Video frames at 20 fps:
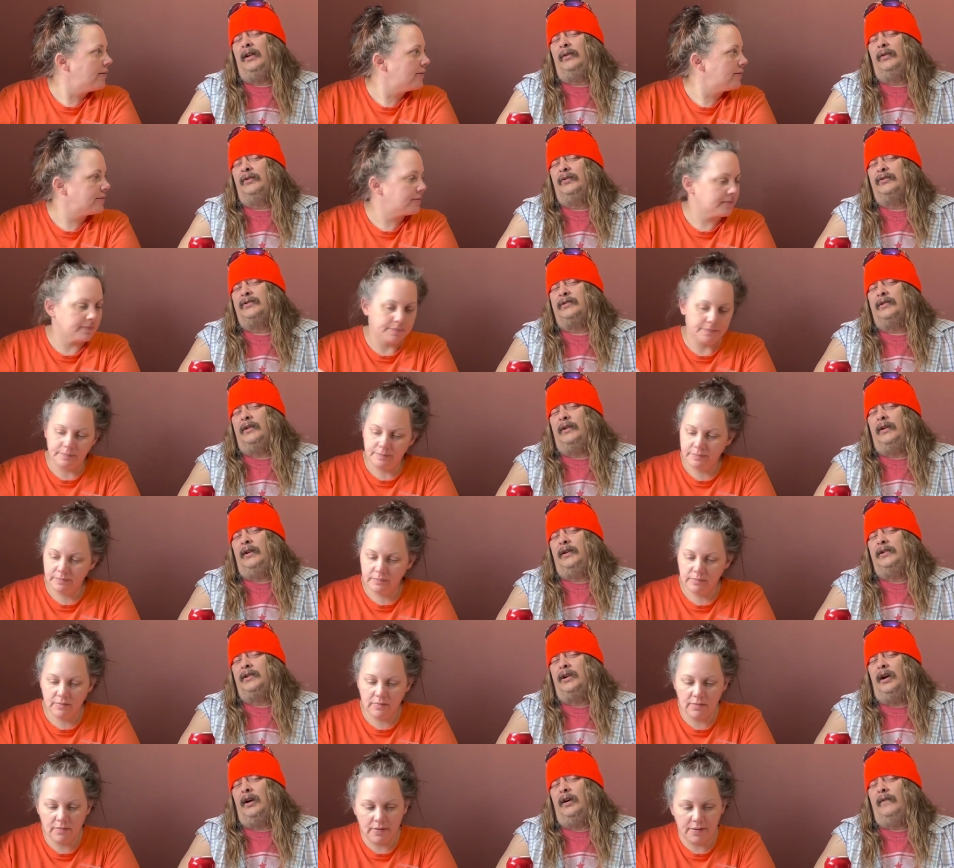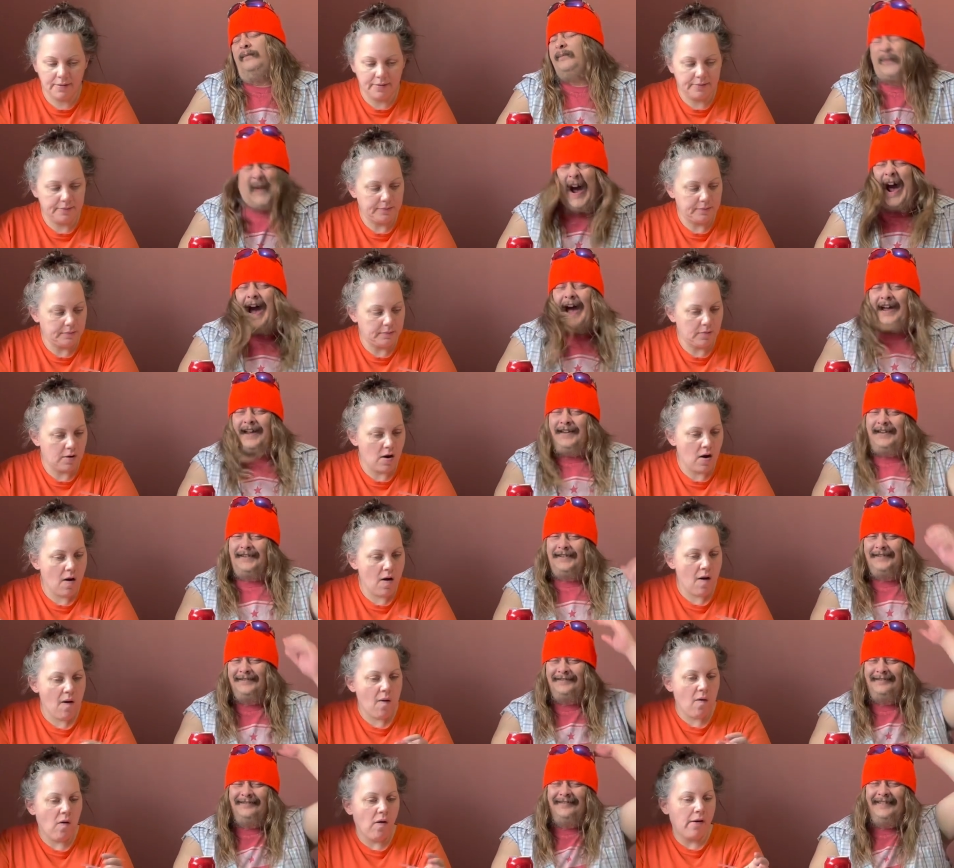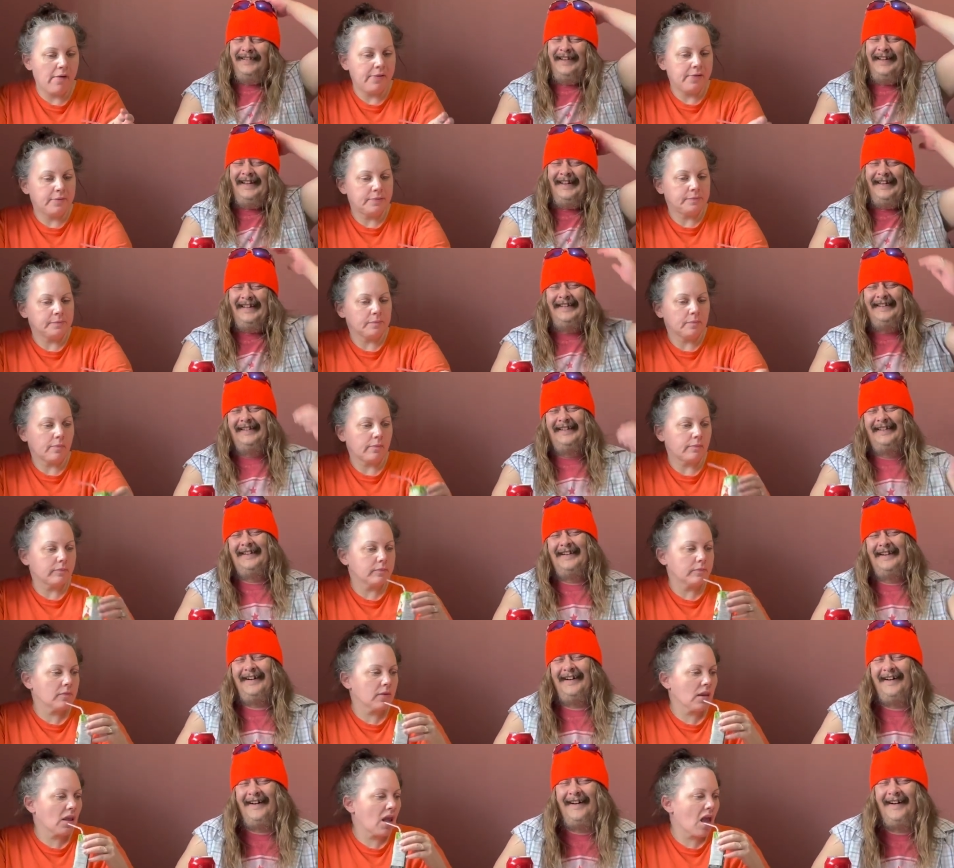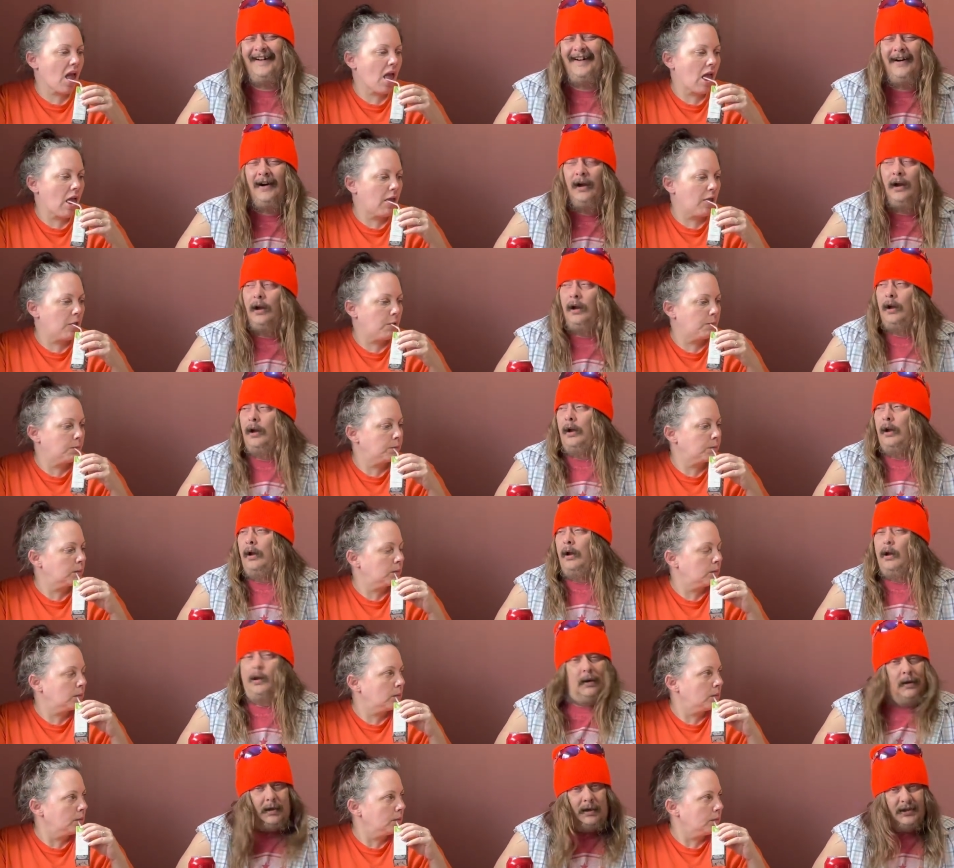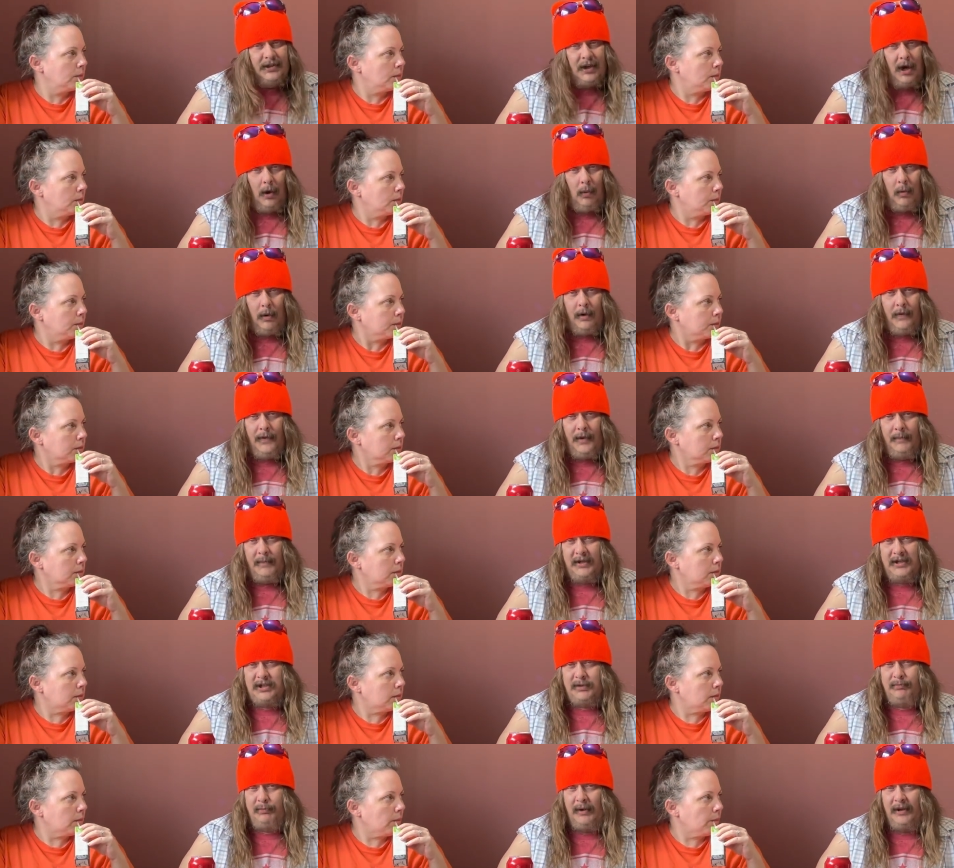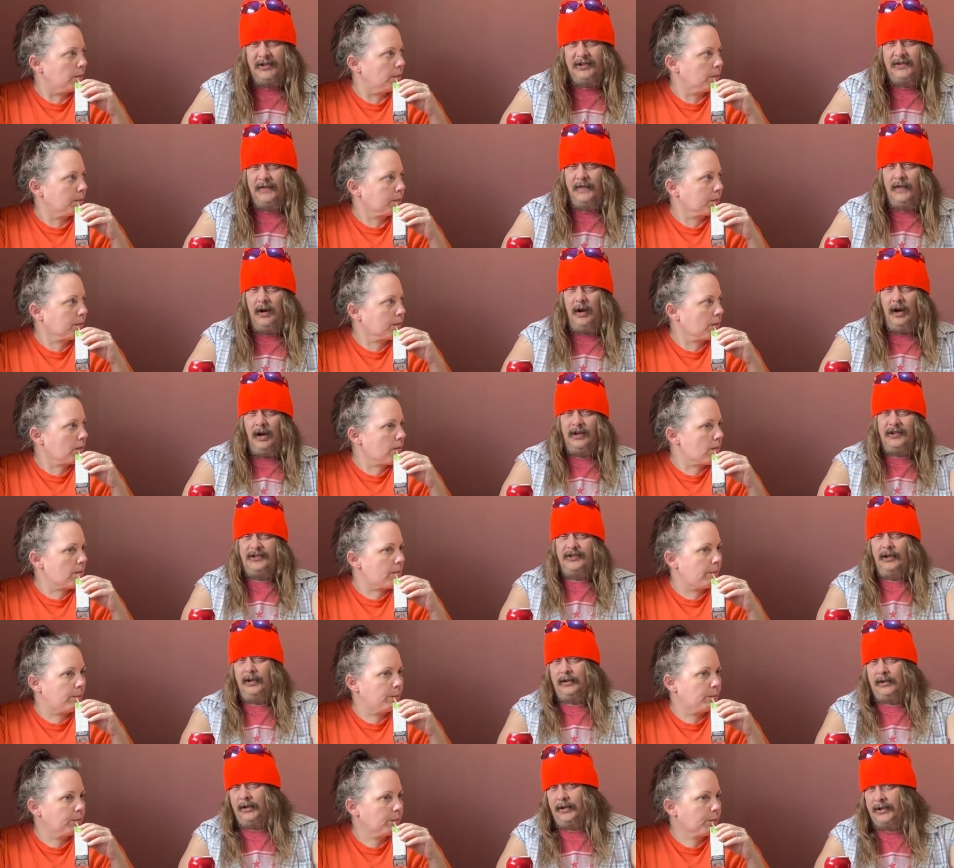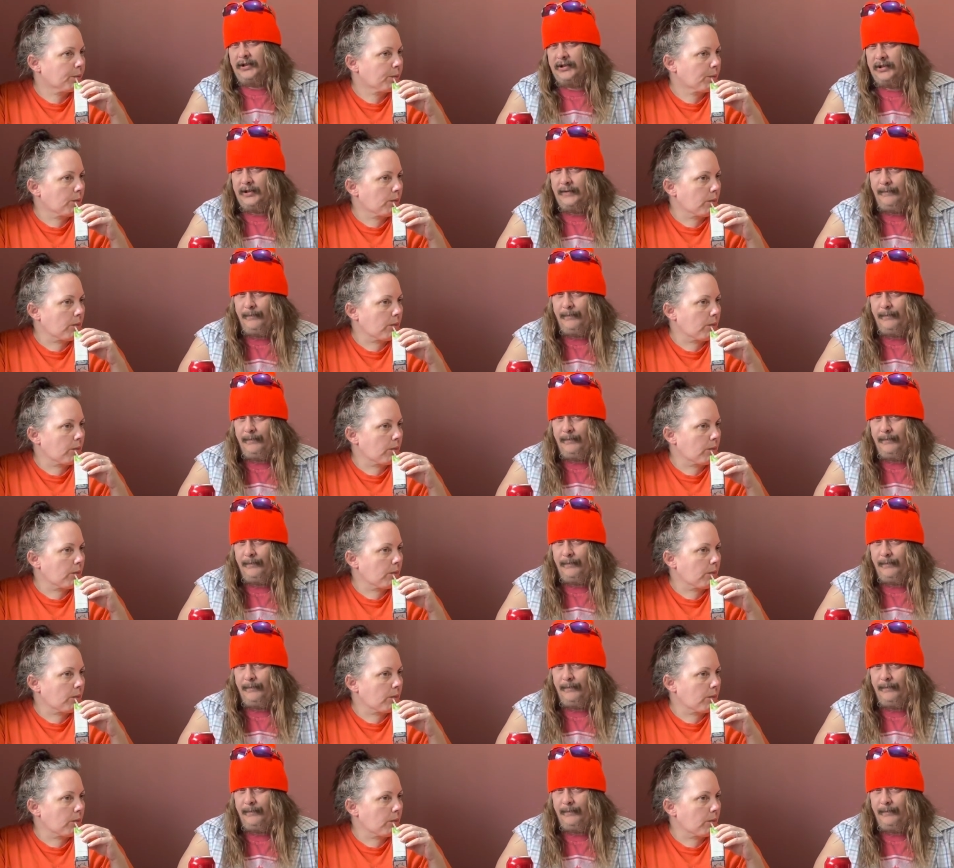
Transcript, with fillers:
Speaker 1: those. He's got. Fuck! Hey! Ah! He's got one of them expensive cocksuckers.